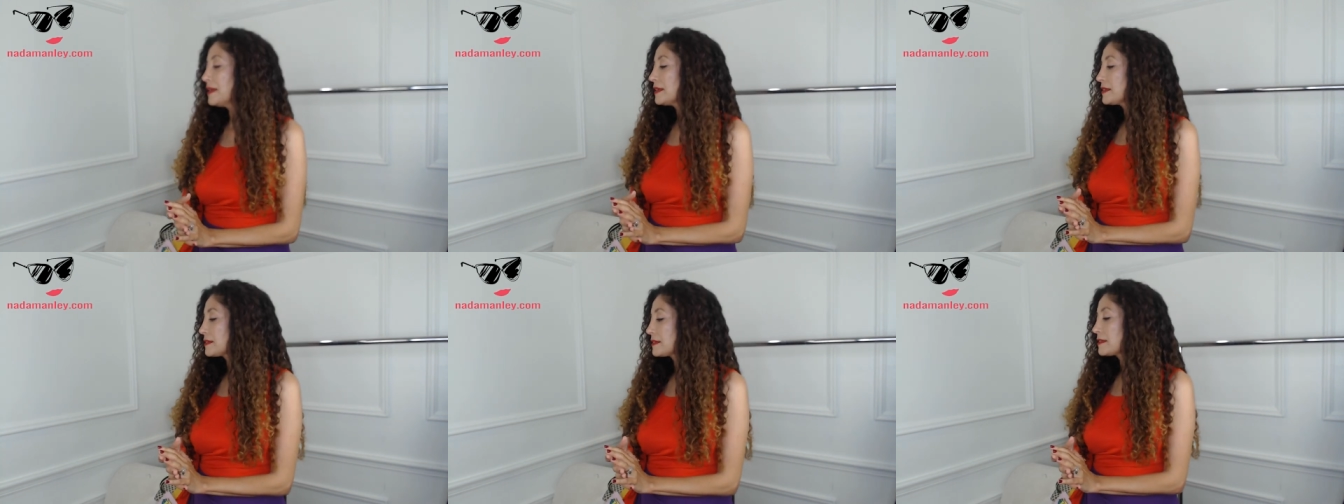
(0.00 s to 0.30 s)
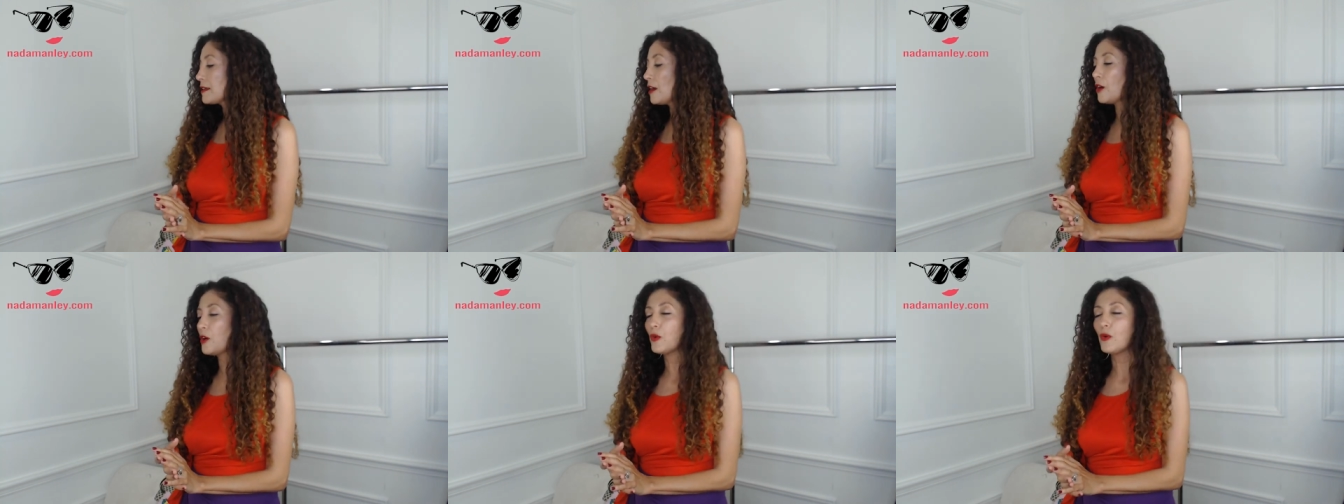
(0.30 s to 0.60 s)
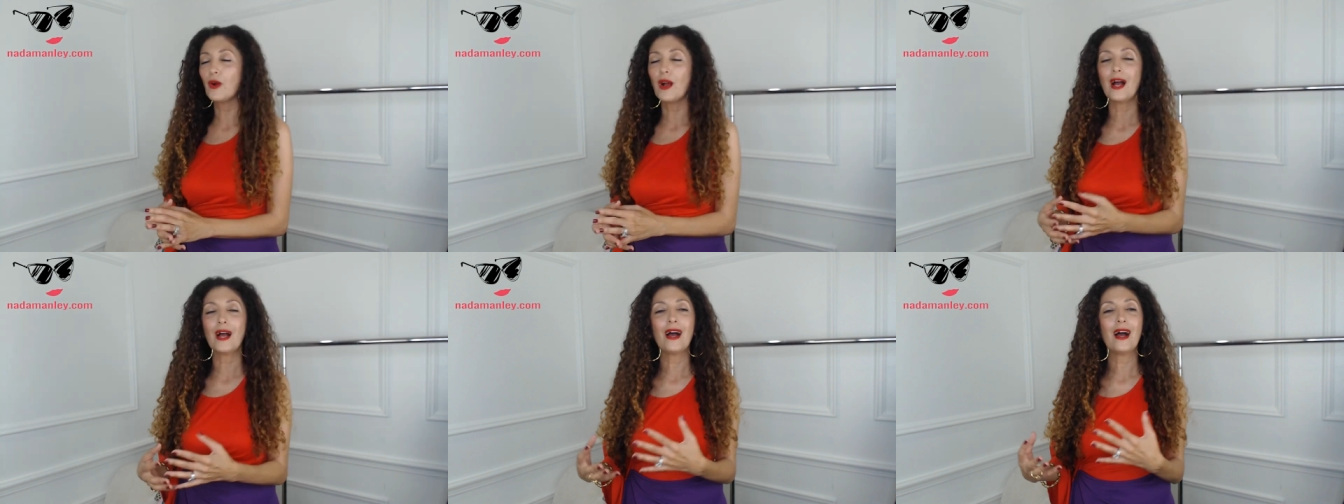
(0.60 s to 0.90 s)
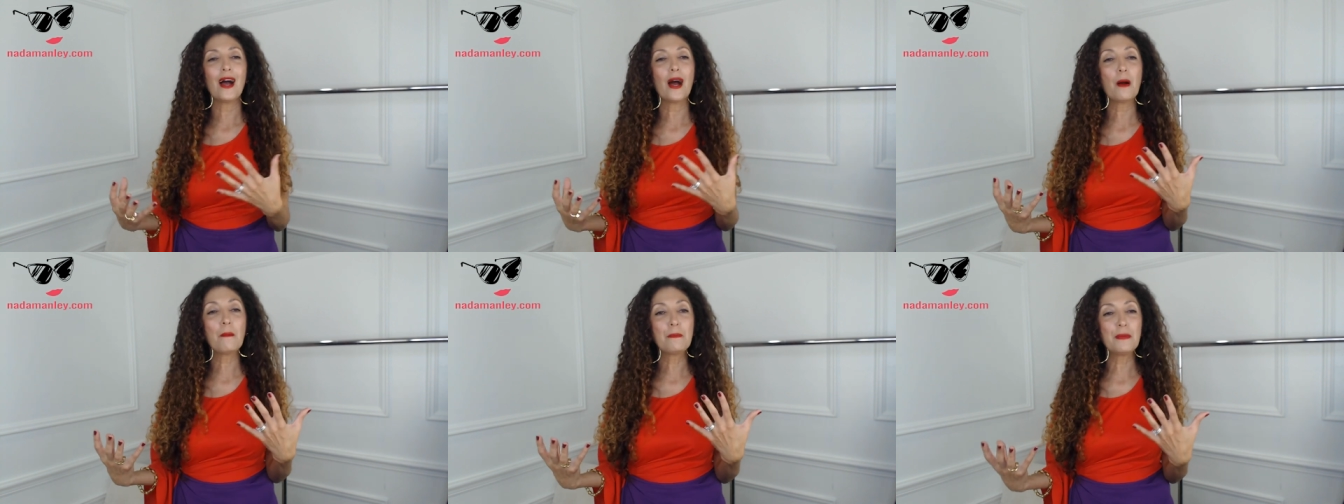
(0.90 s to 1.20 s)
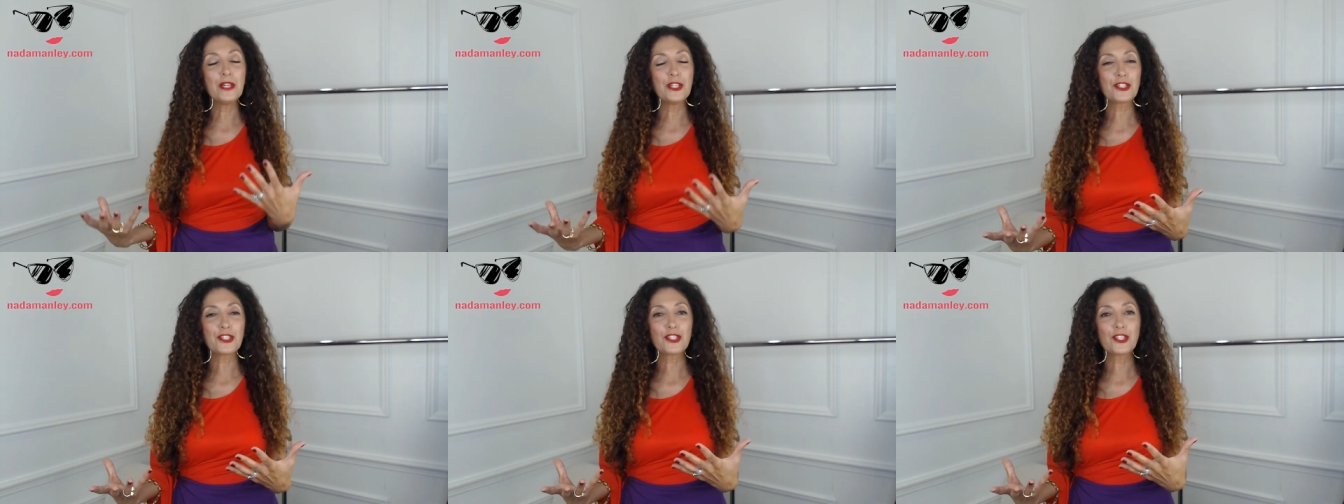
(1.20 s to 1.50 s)
So a
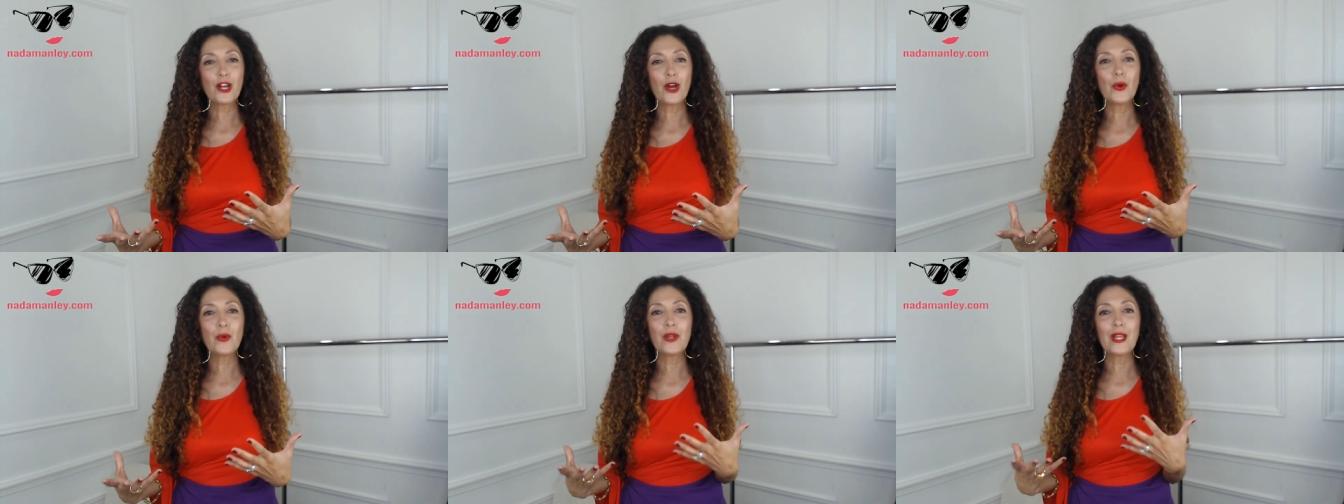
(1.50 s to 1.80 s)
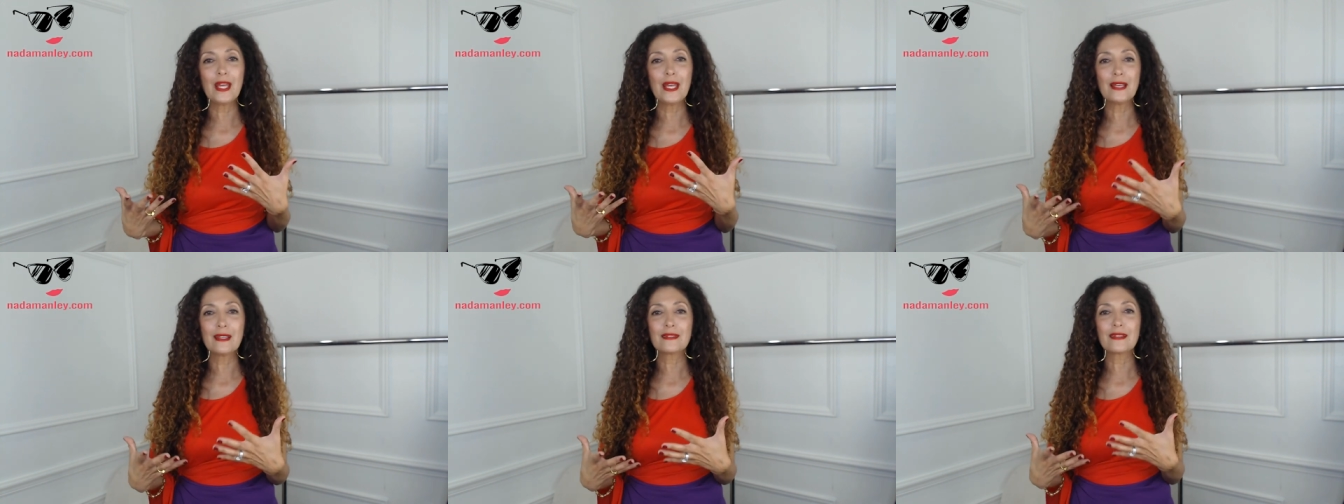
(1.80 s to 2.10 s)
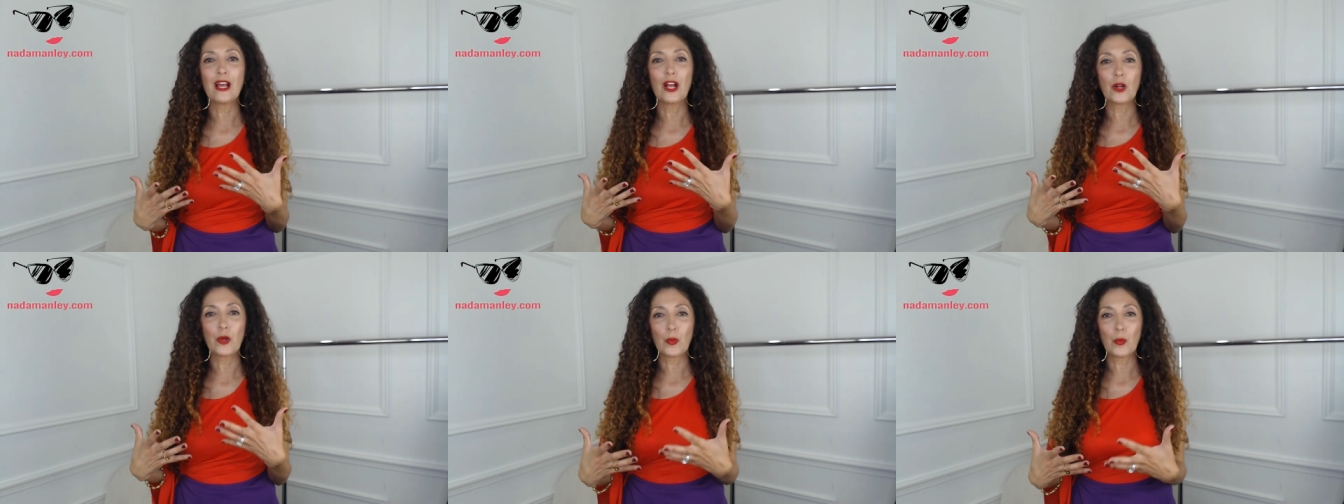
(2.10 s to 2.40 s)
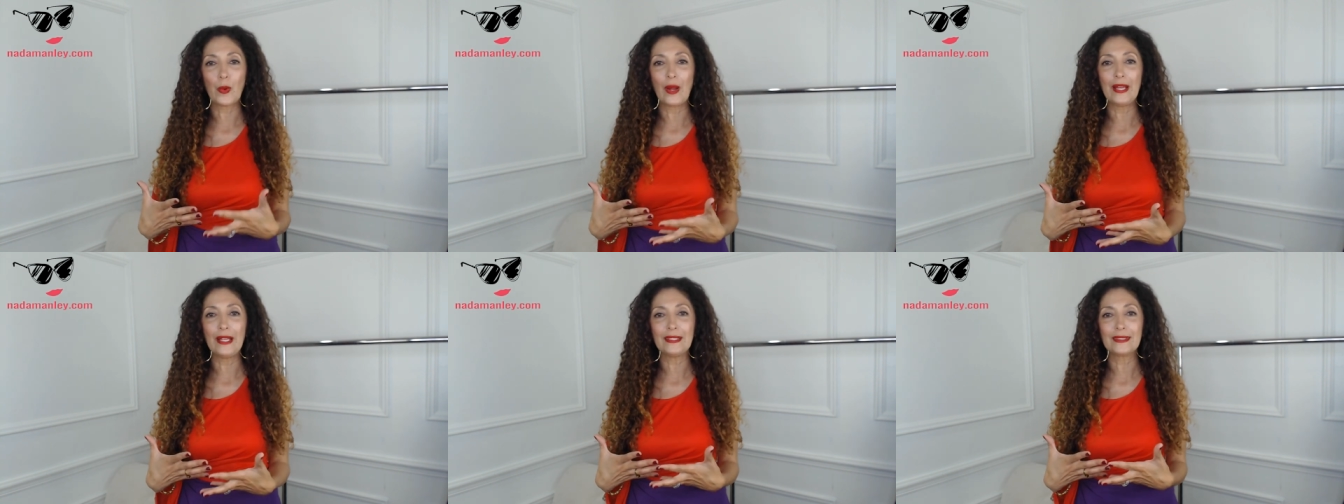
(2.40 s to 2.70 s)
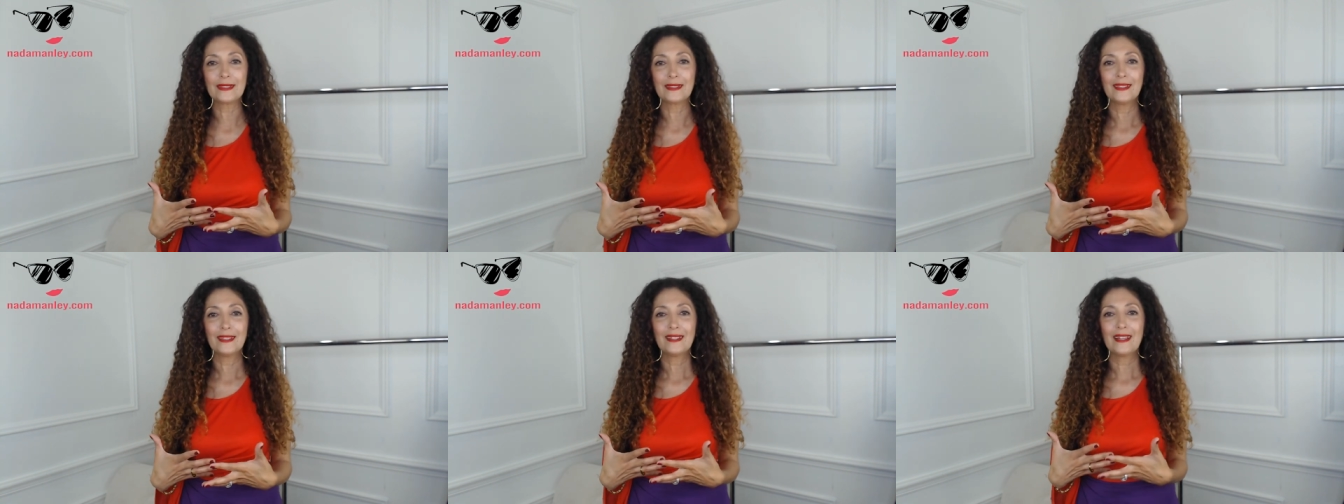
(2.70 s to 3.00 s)
beach tote is a
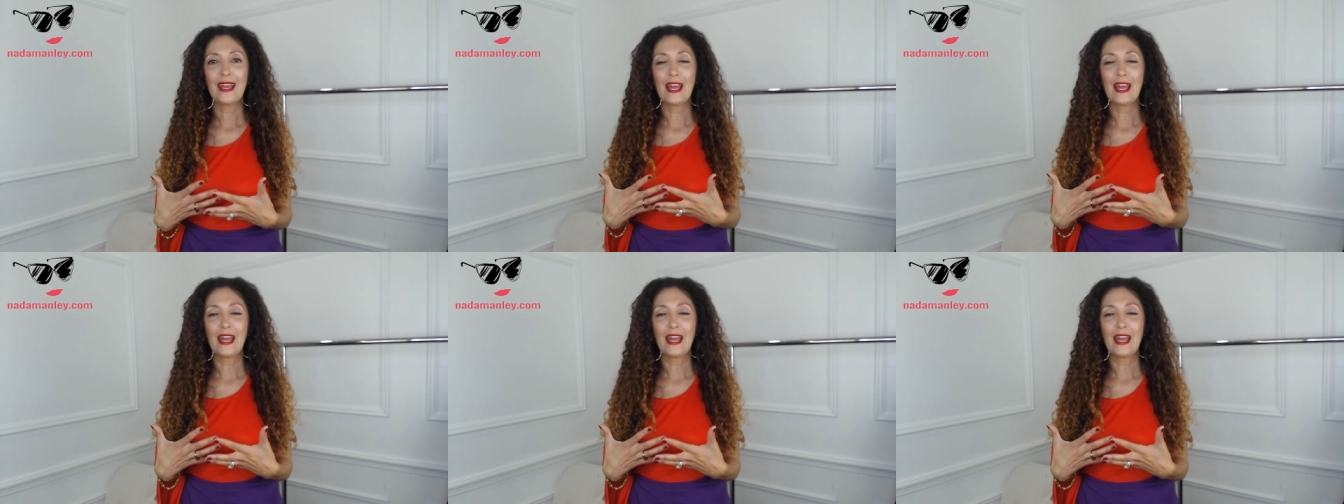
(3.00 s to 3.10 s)
great